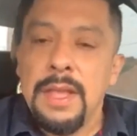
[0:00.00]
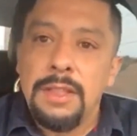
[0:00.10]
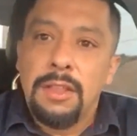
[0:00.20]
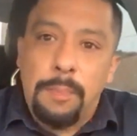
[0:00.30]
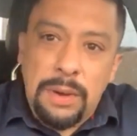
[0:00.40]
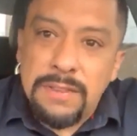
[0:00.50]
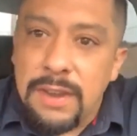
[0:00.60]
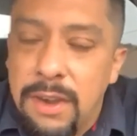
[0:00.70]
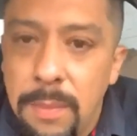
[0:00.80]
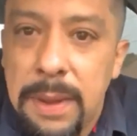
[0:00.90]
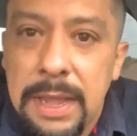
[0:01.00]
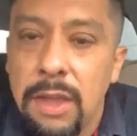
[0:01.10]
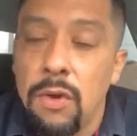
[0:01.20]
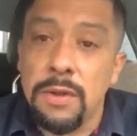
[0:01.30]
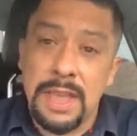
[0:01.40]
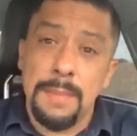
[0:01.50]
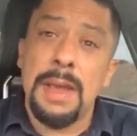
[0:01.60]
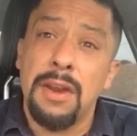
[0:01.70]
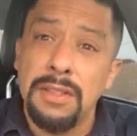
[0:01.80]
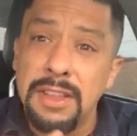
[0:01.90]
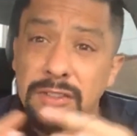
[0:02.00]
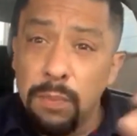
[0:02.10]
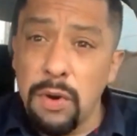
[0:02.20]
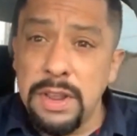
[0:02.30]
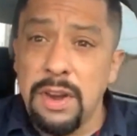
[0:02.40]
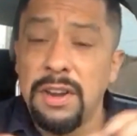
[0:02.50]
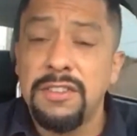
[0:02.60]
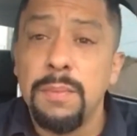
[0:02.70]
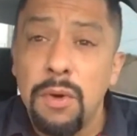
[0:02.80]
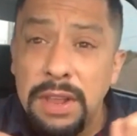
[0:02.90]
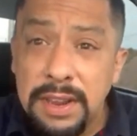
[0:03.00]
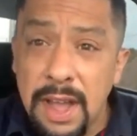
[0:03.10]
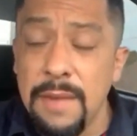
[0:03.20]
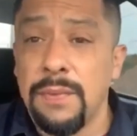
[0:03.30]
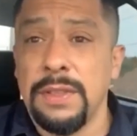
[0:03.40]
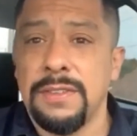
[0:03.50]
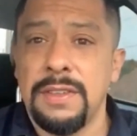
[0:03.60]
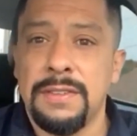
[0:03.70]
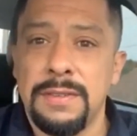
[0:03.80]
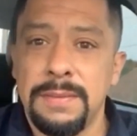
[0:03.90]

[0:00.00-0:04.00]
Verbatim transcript: The president of Mexico came out on this morning on his morning conferences.